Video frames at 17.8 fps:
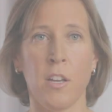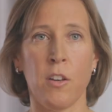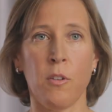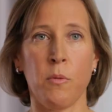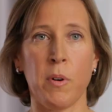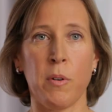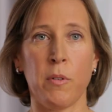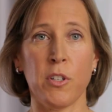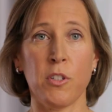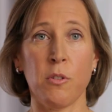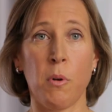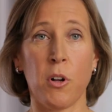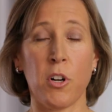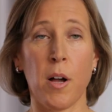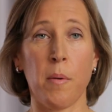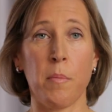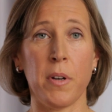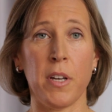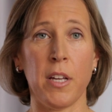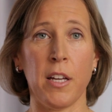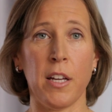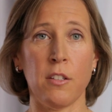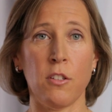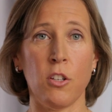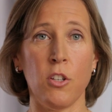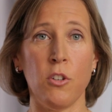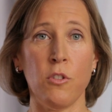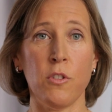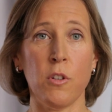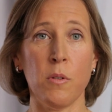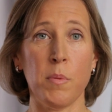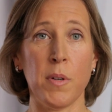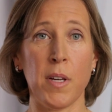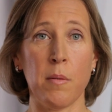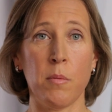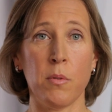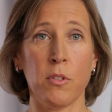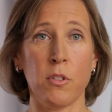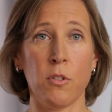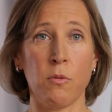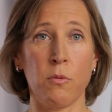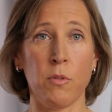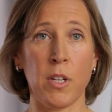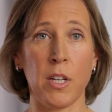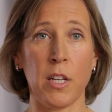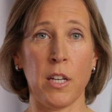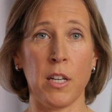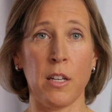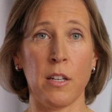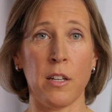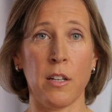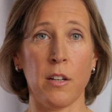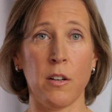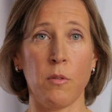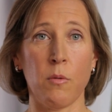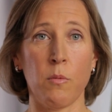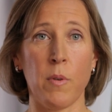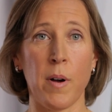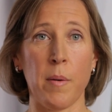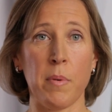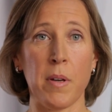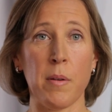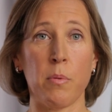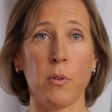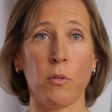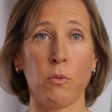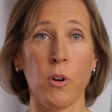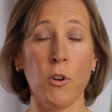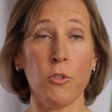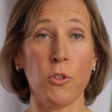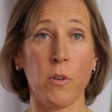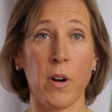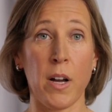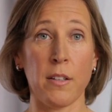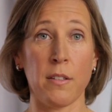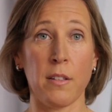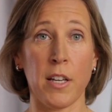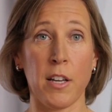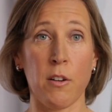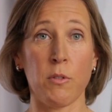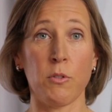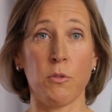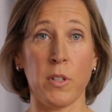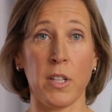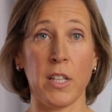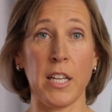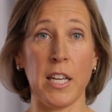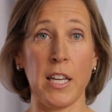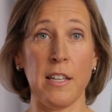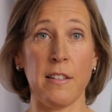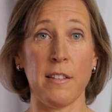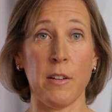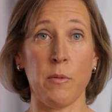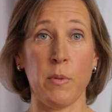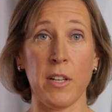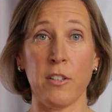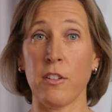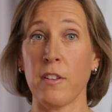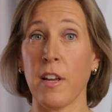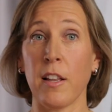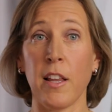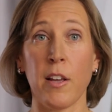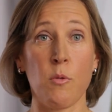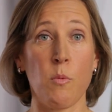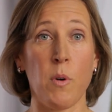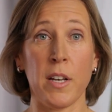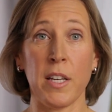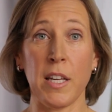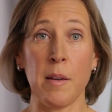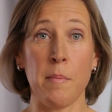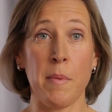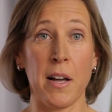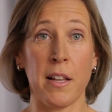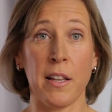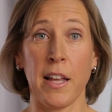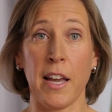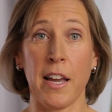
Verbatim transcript: you know, we were a small company, and so used to be able to read what people wrote to us. Like it was really easy. We just had like one email